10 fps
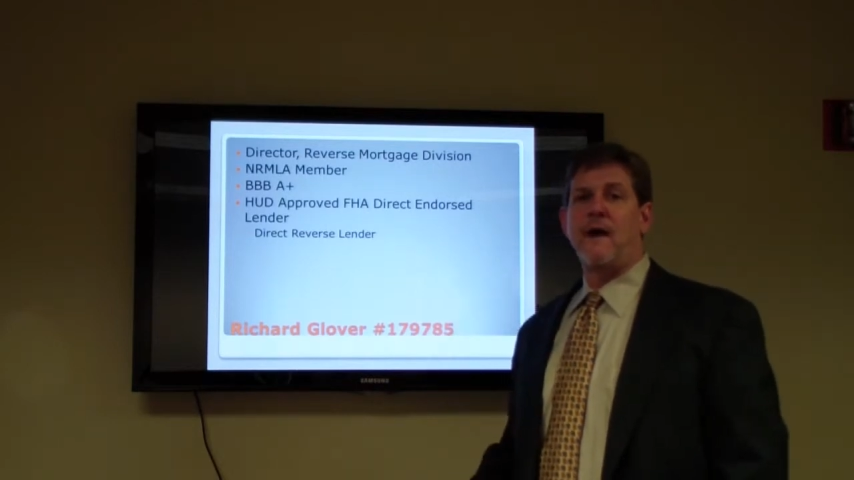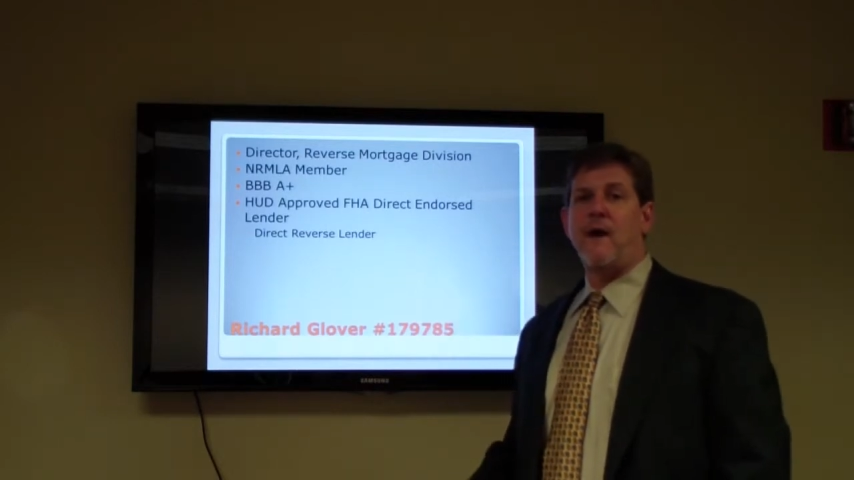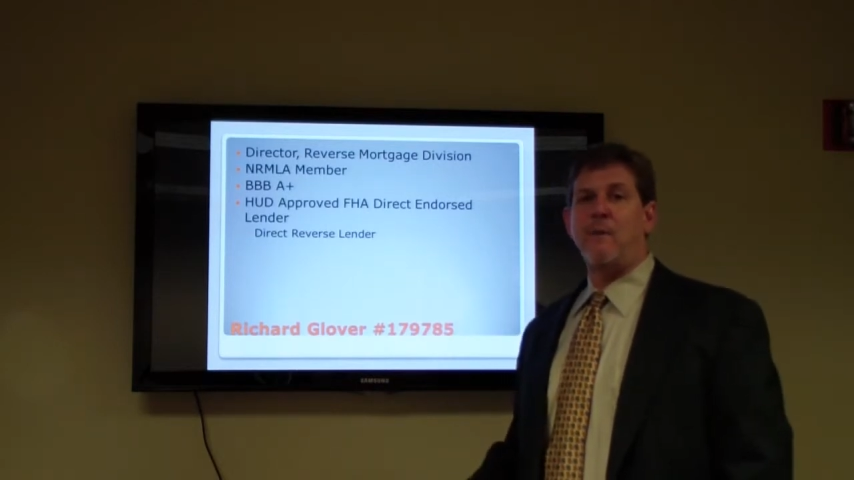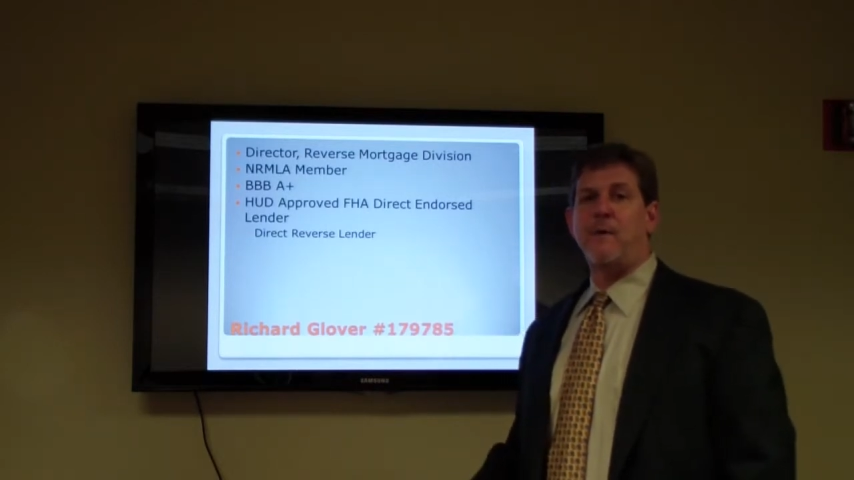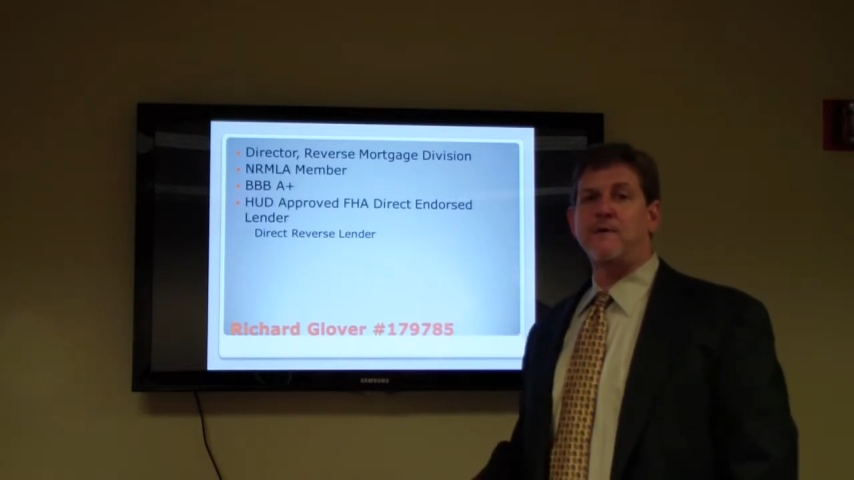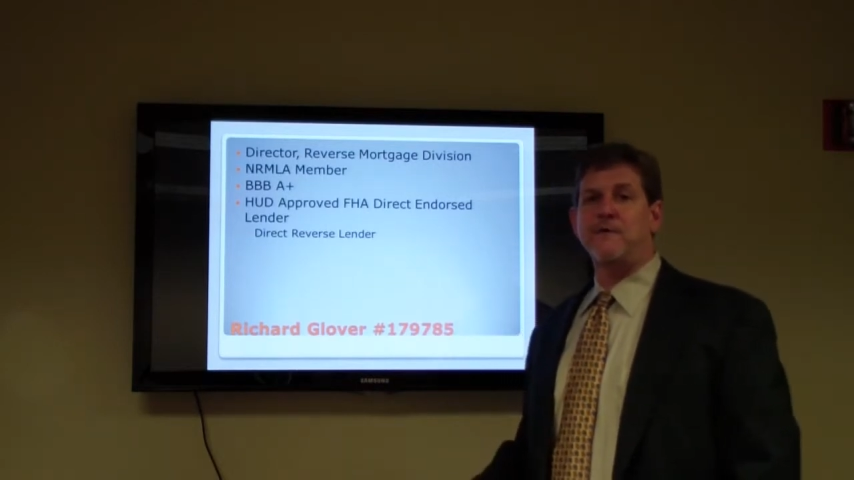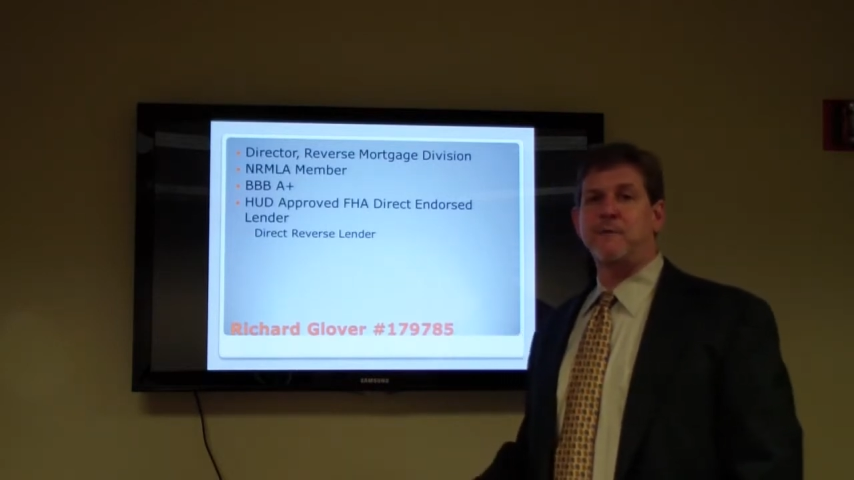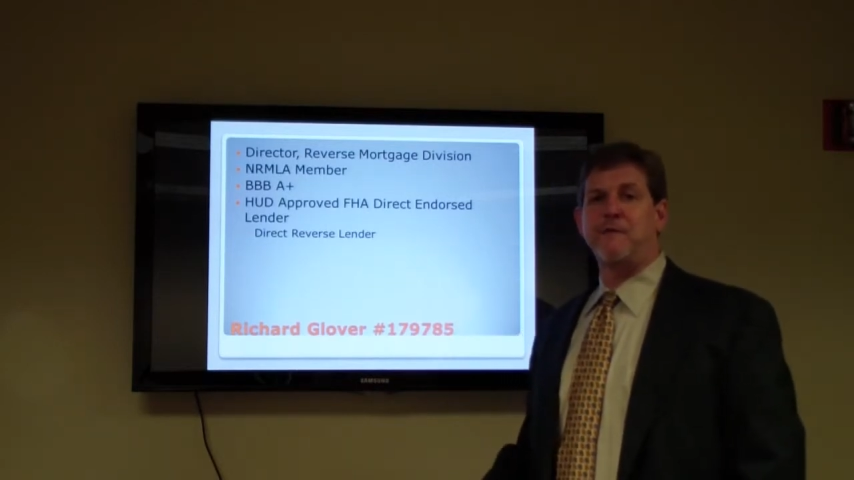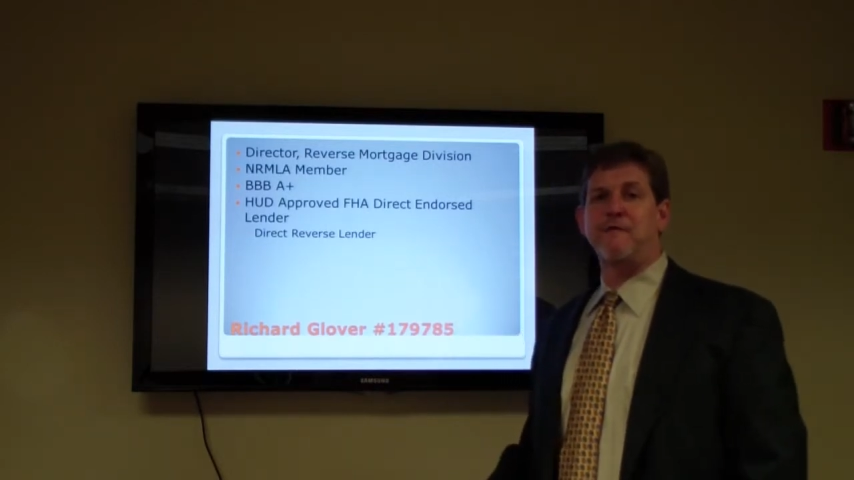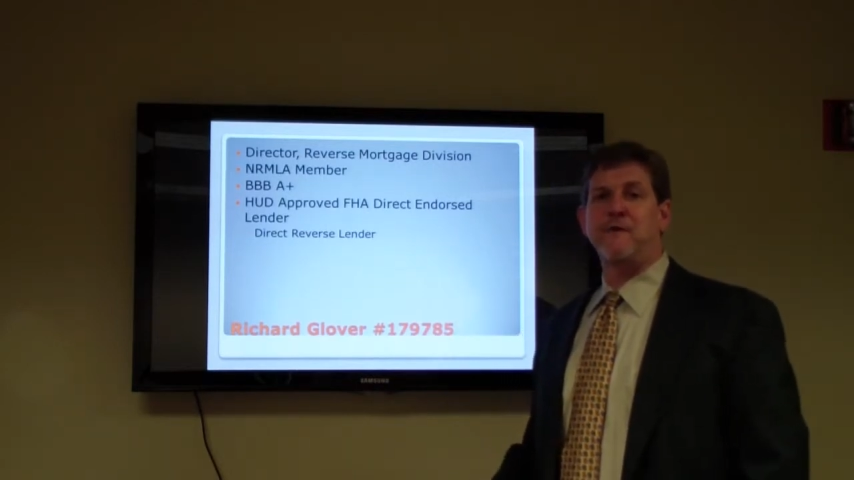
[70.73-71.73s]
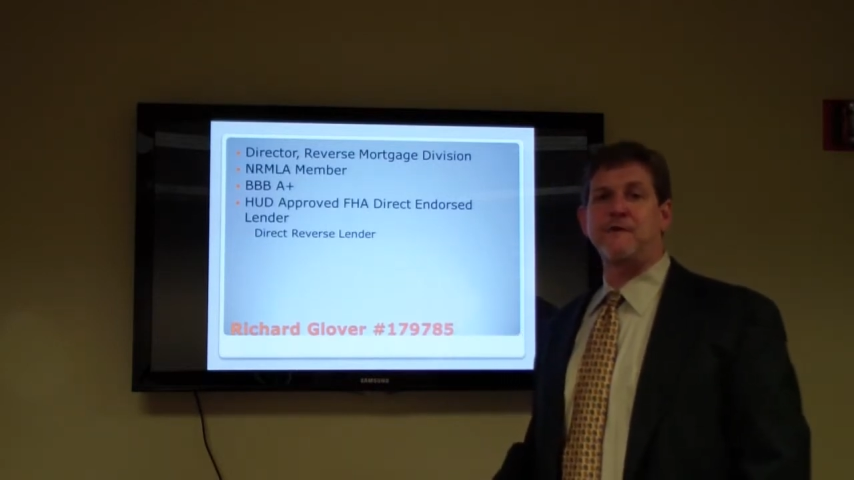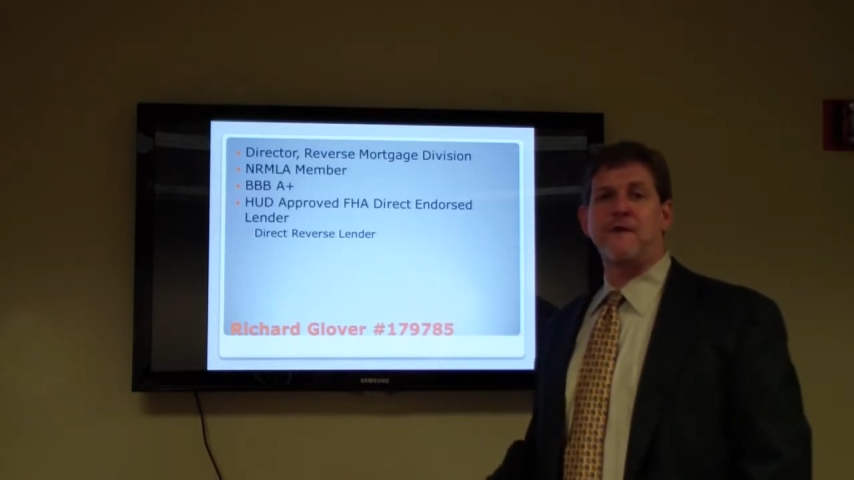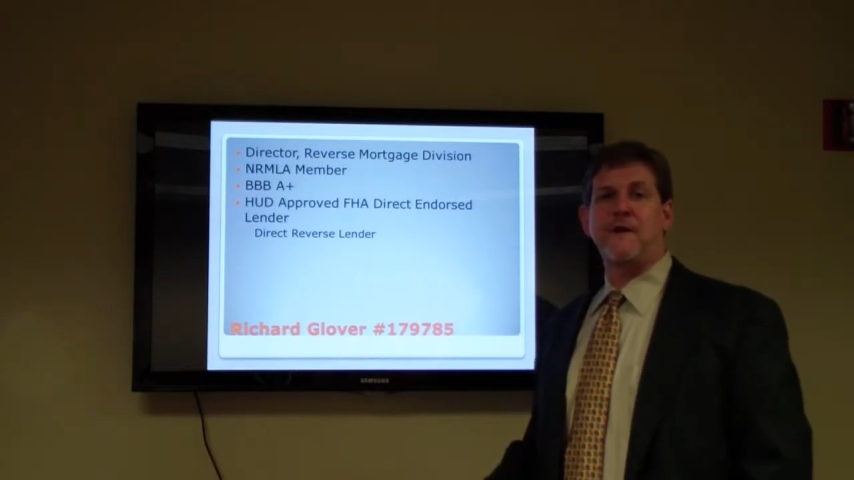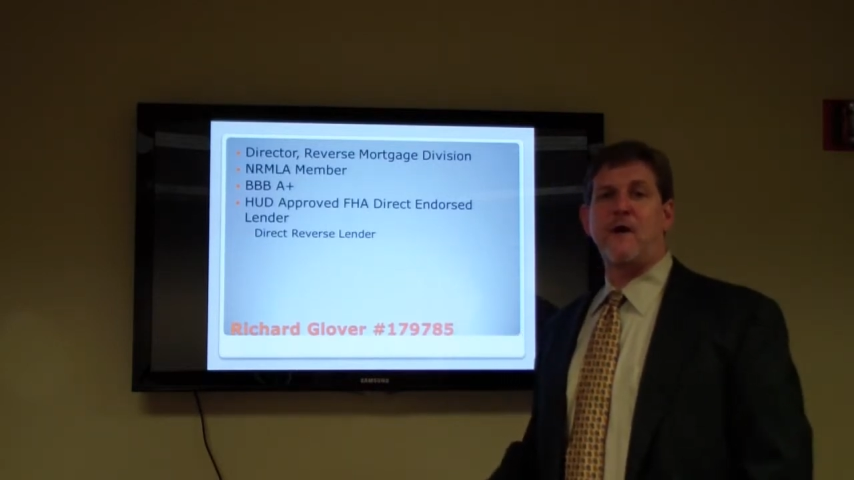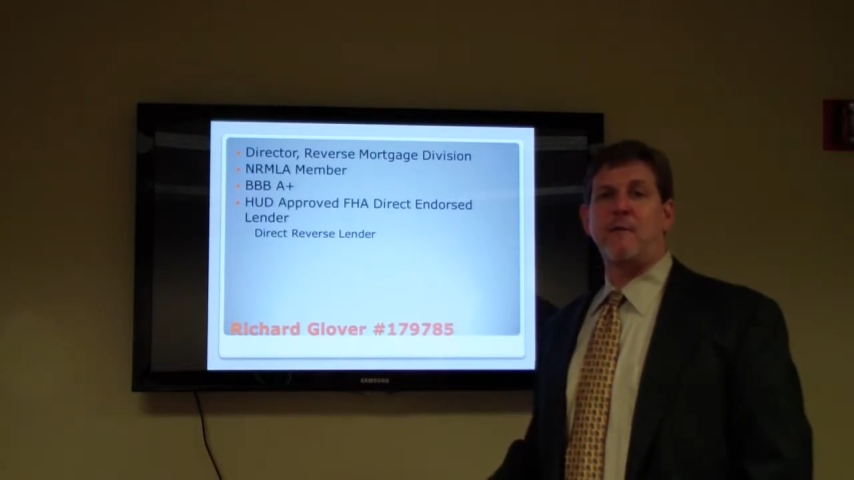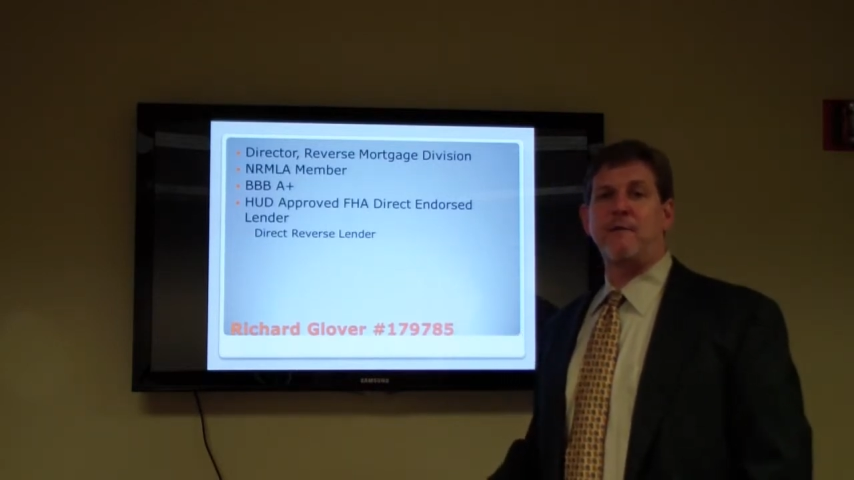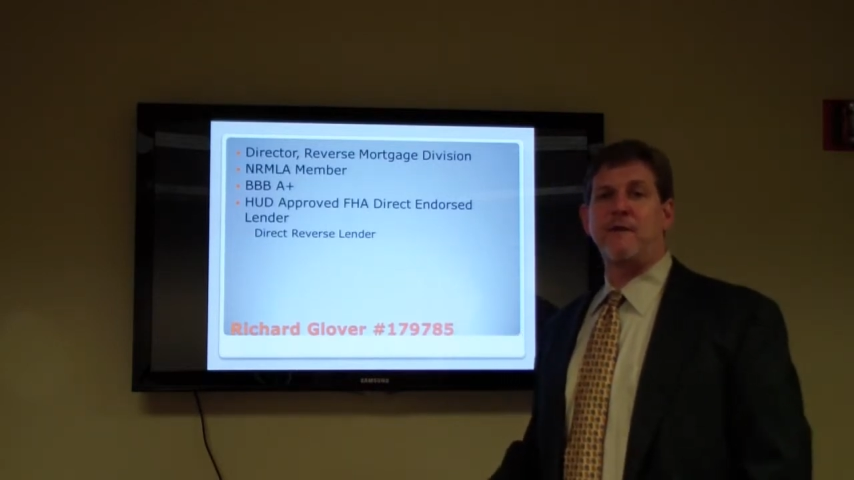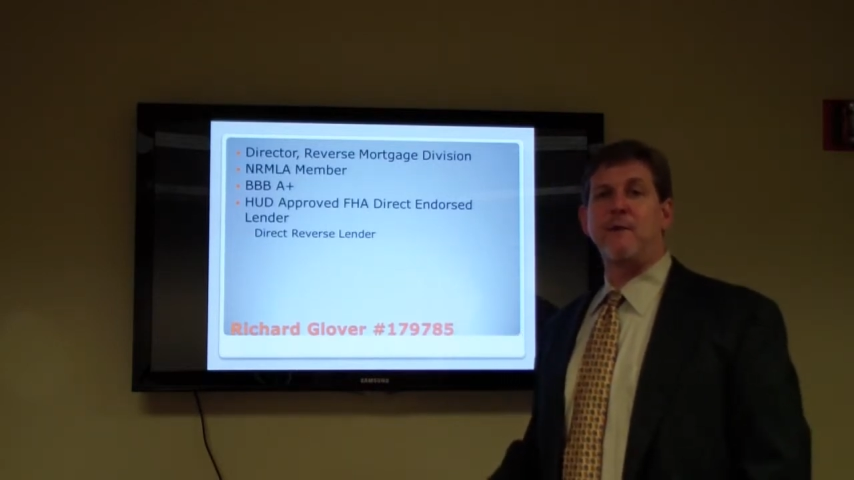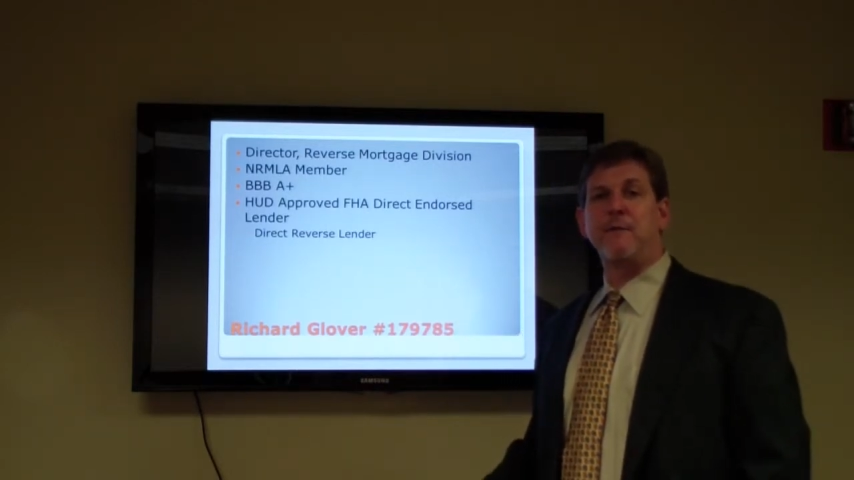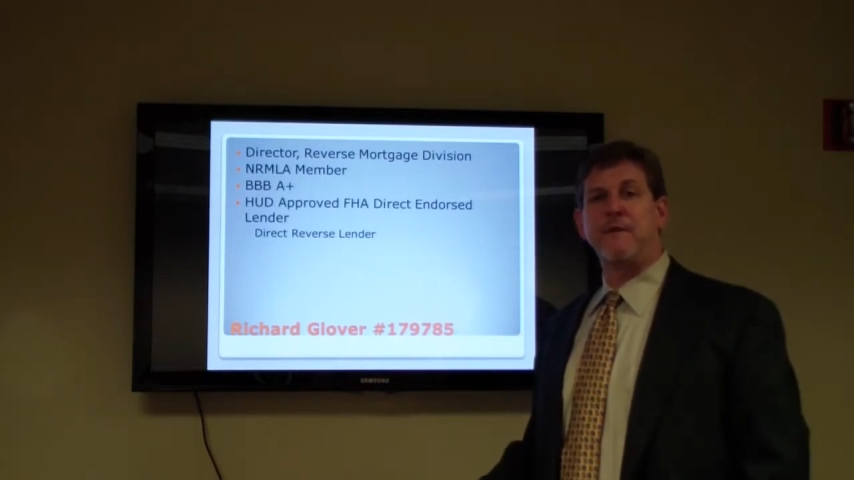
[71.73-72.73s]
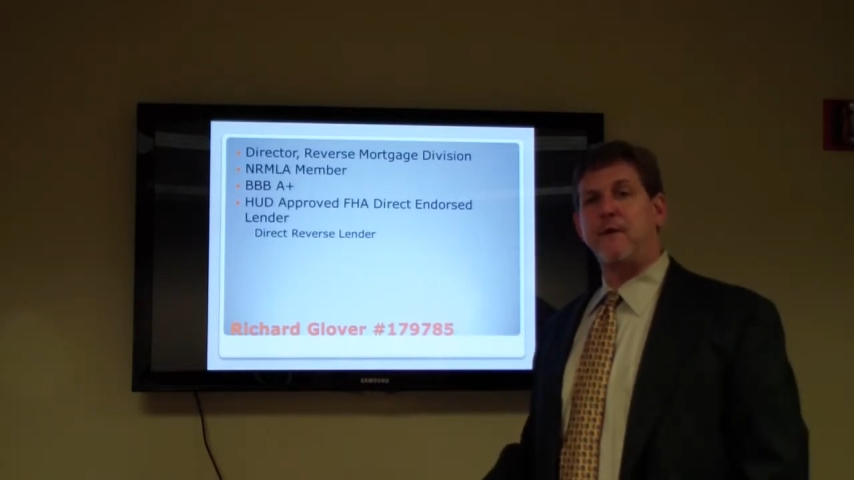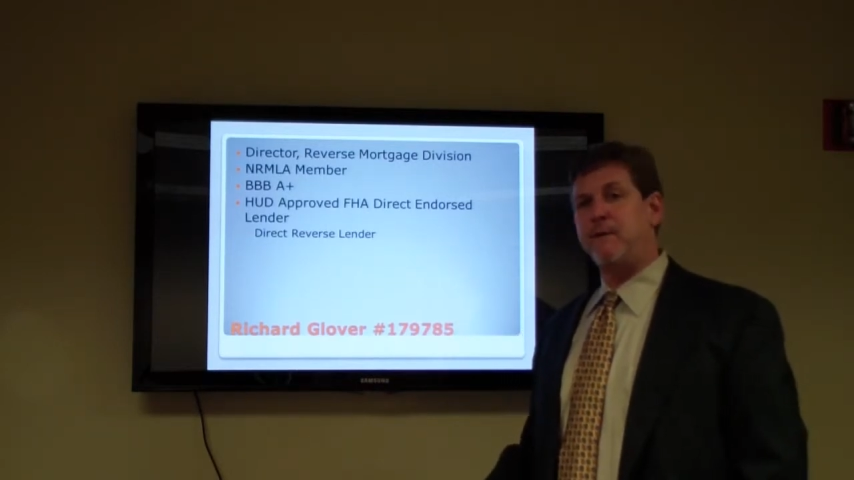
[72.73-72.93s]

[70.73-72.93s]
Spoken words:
how much a reverse can help them in